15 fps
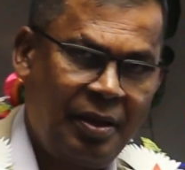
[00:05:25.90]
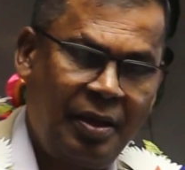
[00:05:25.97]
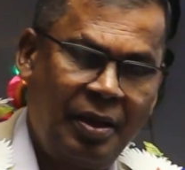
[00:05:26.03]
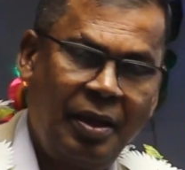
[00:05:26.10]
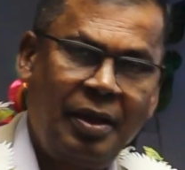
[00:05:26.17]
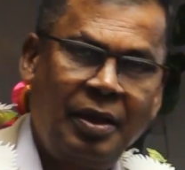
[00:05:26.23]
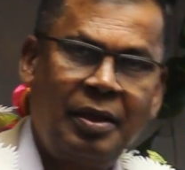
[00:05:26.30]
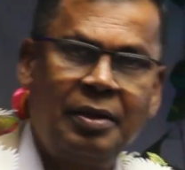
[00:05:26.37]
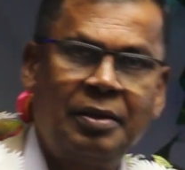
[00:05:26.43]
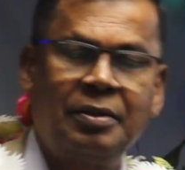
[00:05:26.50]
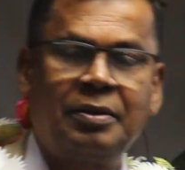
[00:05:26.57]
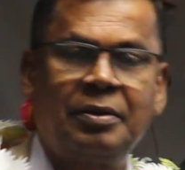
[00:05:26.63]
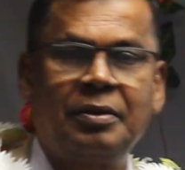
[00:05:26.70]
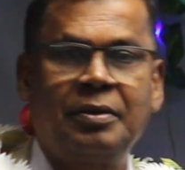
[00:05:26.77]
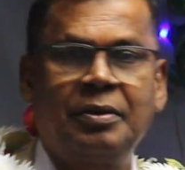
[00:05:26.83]

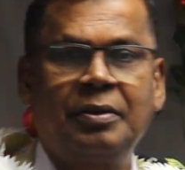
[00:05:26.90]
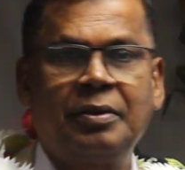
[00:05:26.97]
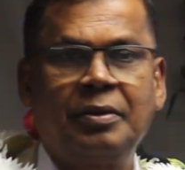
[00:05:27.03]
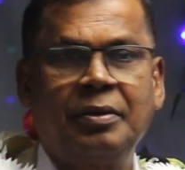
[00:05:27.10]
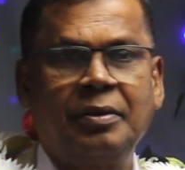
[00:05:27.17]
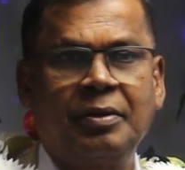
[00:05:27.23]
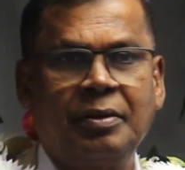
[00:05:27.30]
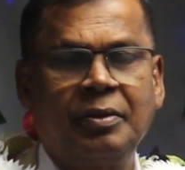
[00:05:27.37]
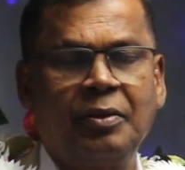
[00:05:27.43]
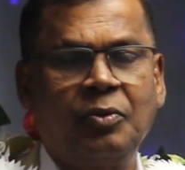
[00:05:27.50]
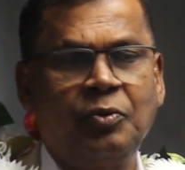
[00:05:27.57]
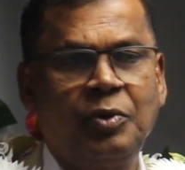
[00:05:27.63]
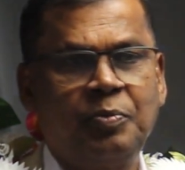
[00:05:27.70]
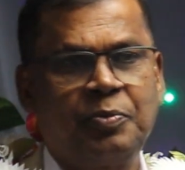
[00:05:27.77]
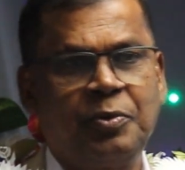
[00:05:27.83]
And
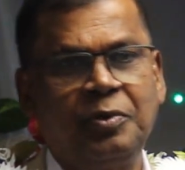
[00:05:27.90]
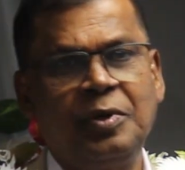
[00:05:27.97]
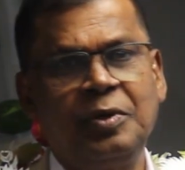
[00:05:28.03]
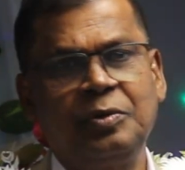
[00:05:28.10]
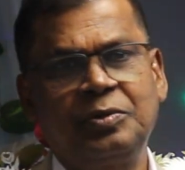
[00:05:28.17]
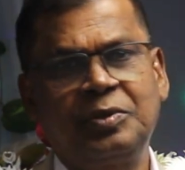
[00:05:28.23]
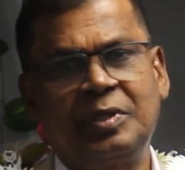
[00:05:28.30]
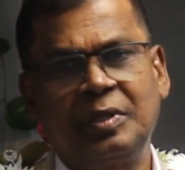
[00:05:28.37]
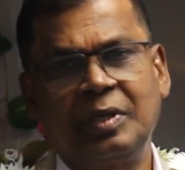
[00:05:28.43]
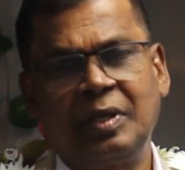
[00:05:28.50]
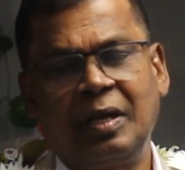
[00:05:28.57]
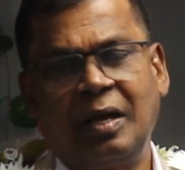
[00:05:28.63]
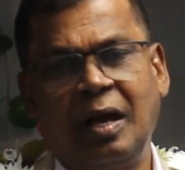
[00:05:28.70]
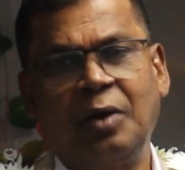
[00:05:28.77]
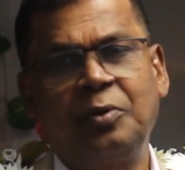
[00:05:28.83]
we produced
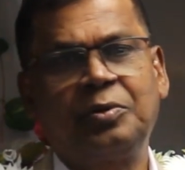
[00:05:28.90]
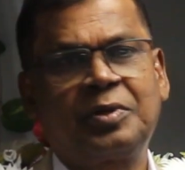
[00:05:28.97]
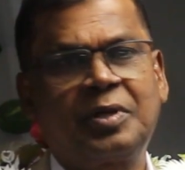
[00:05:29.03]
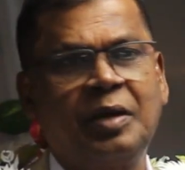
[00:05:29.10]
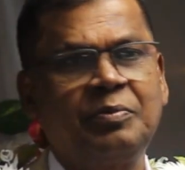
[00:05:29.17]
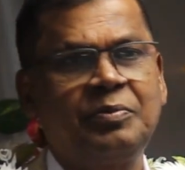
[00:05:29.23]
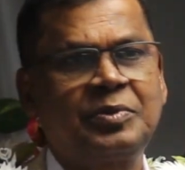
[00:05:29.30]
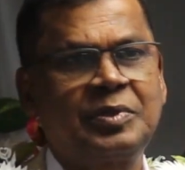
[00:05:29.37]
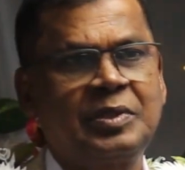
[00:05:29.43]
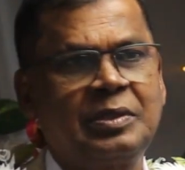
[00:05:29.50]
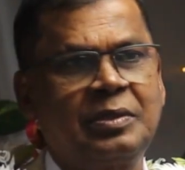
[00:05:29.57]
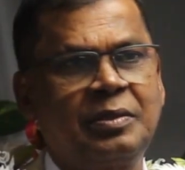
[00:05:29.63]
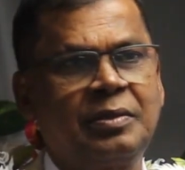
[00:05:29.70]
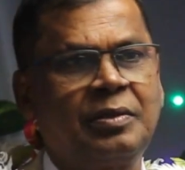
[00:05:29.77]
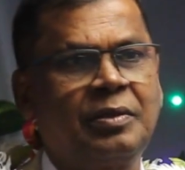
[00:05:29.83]
outcomes
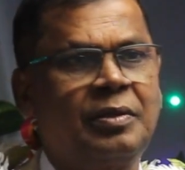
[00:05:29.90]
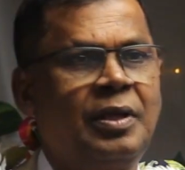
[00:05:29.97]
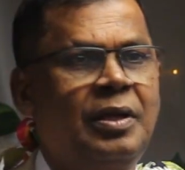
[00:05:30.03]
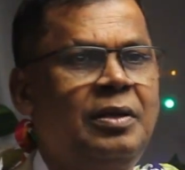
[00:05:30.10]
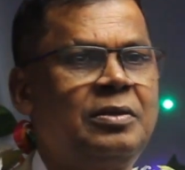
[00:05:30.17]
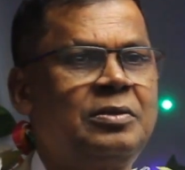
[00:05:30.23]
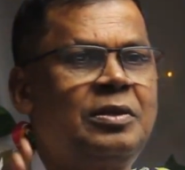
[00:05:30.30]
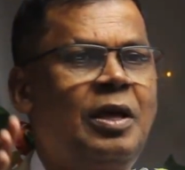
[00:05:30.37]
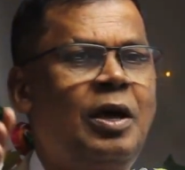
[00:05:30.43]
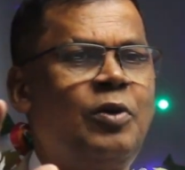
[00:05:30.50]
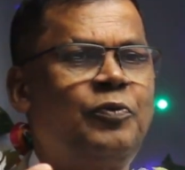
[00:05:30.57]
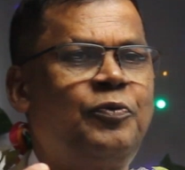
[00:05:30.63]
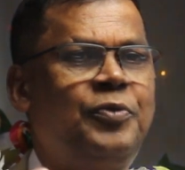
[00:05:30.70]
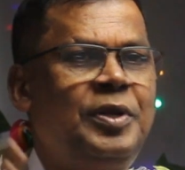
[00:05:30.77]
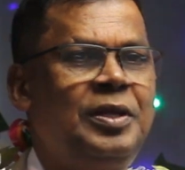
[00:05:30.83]
that is
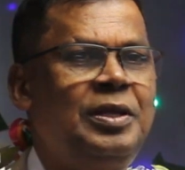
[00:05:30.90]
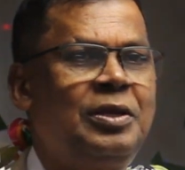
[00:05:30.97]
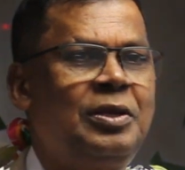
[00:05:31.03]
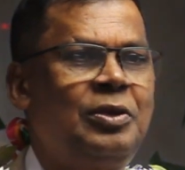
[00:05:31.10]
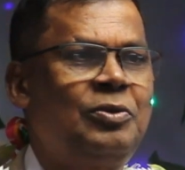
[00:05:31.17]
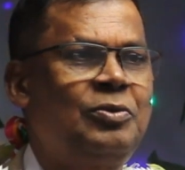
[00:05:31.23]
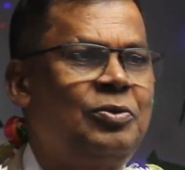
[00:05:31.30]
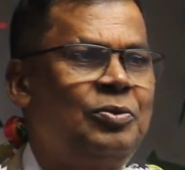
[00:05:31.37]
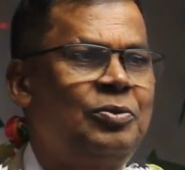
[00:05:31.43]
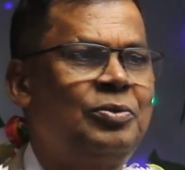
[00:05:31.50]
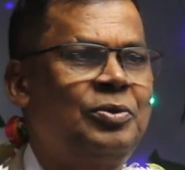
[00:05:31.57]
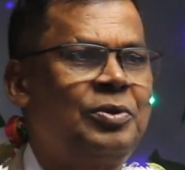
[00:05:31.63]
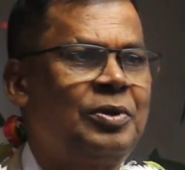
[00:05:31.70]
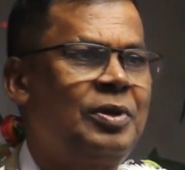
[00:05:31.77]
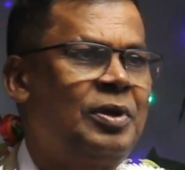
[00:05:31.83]
now feeding
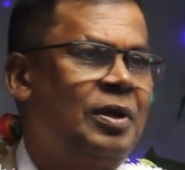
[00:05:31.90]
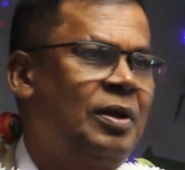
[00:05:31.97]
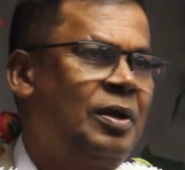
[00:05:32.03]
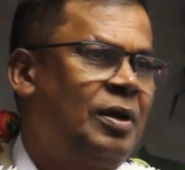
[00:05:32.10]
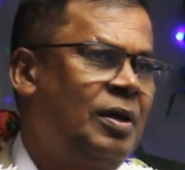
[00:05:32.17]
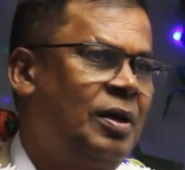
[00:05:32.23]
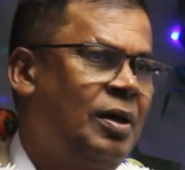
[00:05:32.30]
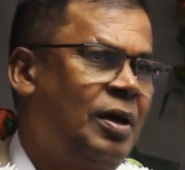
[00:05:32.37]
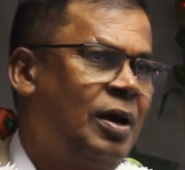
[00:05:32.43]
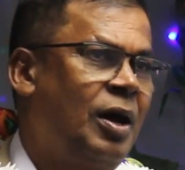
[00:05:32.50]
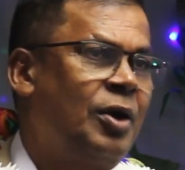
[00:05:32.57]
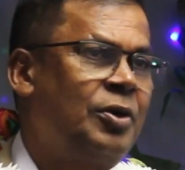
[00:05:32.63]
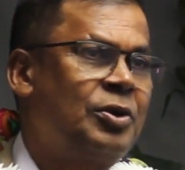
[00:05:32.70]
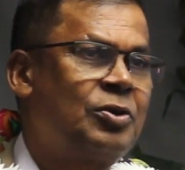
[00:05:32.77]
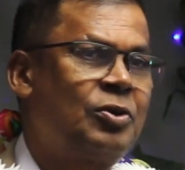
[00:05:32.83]
into
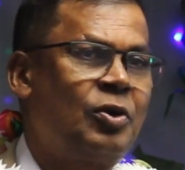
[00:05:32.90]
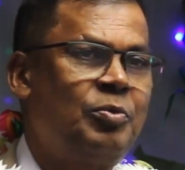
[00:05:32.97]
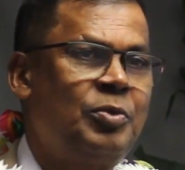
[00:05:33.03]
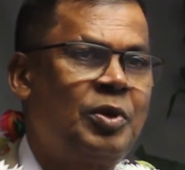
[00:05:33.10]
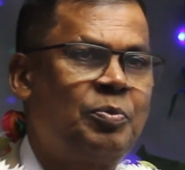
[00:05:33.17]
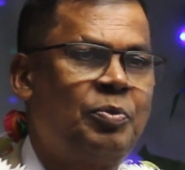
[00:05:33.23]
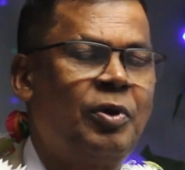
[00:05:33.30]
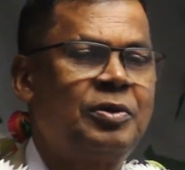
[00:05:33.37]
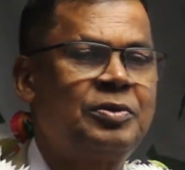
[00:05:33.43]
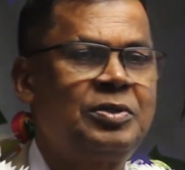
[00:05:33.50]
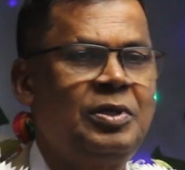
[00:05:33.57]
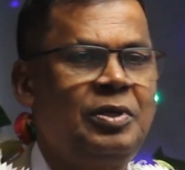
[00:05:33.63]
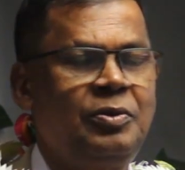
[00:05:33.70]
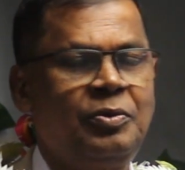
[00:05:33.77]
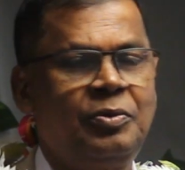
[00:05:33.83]
our economic
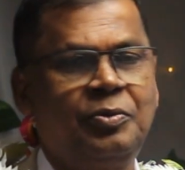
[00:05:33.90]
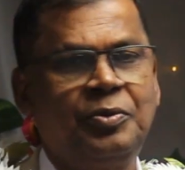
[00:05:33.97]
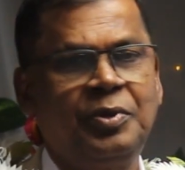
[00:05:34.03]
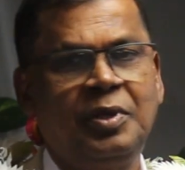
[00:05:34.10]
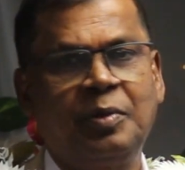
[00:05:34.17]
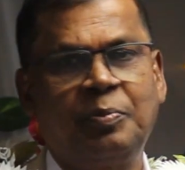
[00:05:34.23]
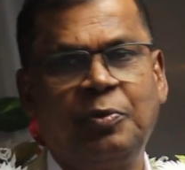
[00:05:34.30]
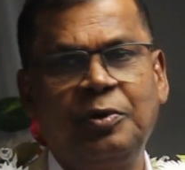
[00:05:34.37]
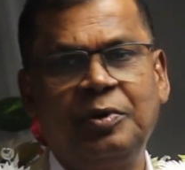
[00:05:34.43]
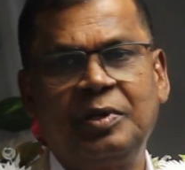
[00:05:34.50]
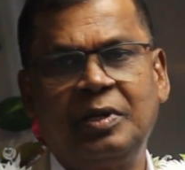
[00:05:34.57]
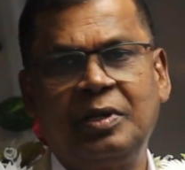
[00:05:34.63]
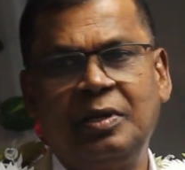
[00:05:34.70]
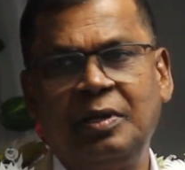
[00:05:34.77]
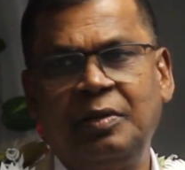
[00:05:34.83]
policy. We
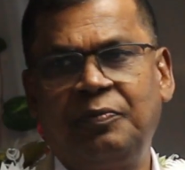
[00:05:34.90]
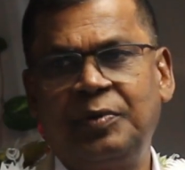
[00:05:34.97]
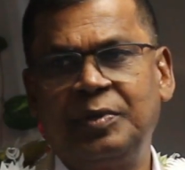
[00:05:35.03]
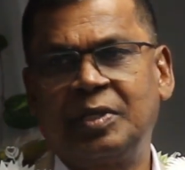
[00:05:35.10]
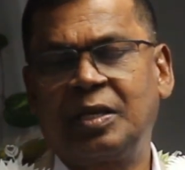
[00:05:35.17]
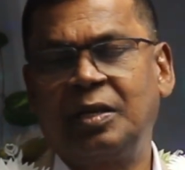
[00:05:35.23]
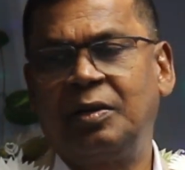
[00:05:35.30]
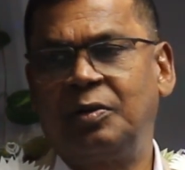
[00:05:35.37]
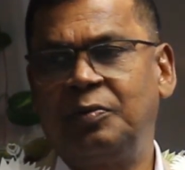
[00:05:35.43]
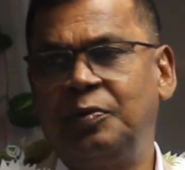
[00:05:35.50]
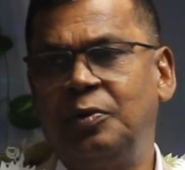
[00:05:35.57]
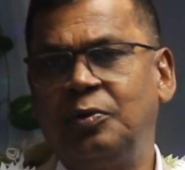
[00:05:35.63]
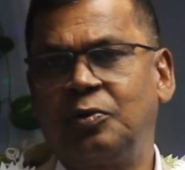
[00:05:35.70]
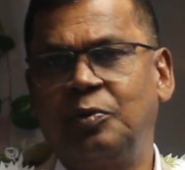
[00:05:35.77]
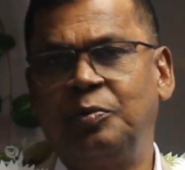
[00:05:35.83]
appointed a fiscal
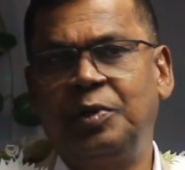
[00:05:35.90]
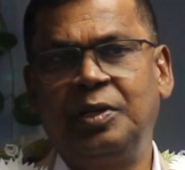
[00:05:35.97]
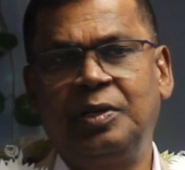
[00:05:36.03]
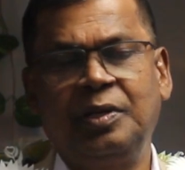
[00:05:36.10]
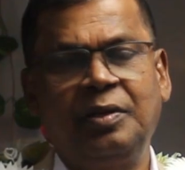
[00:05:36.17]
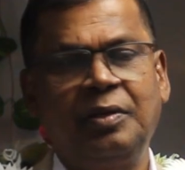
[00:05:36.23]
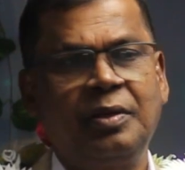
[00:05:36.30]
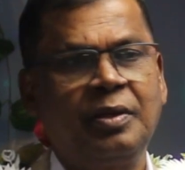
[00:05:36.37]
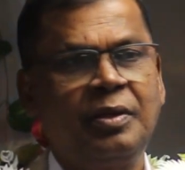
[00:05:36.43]
review committee